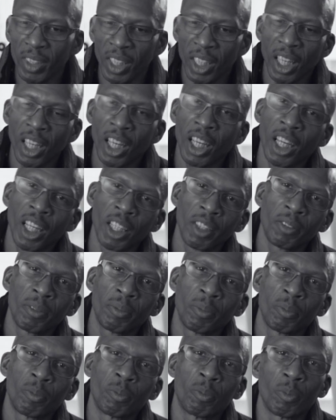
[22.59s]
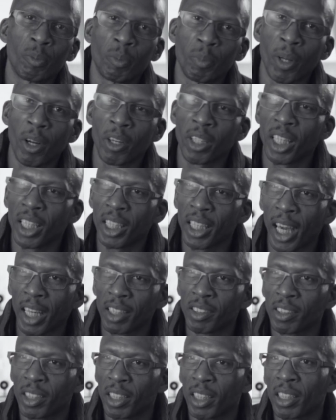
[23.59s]
uh, American
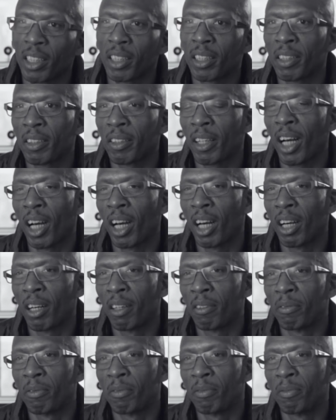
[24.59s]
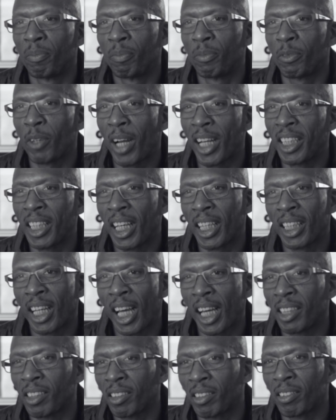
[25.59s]
Gangster, Friday Night
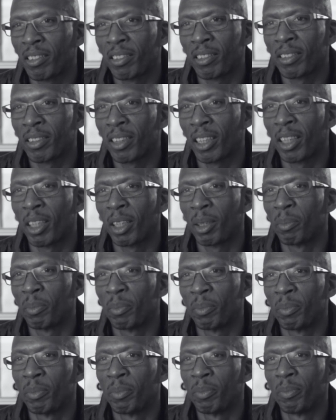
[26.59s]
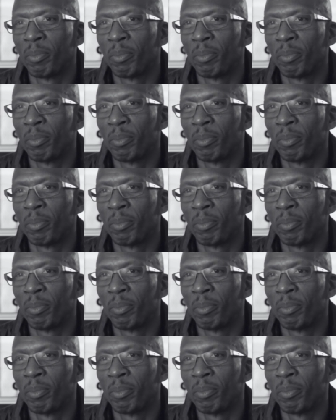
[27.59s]
Lights, um,